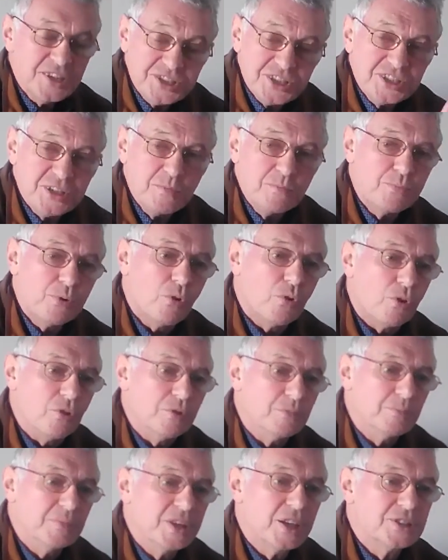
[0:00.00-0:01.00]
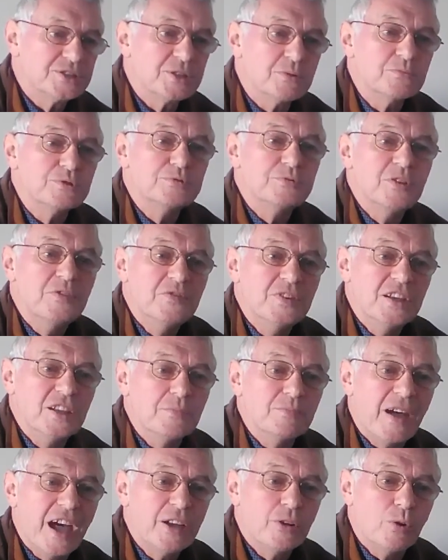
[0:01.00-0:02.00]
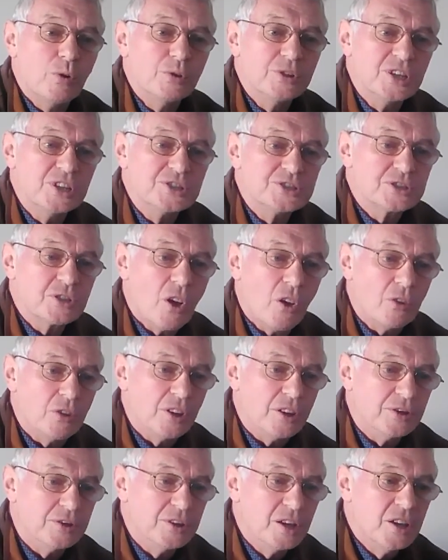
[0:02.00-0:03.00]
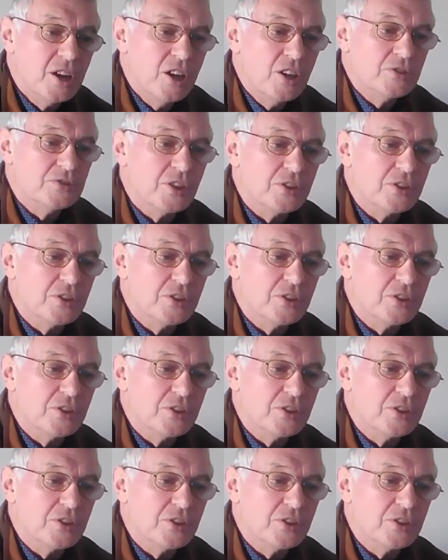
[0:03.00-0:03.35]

This is important because it was revealed by Audit Scotland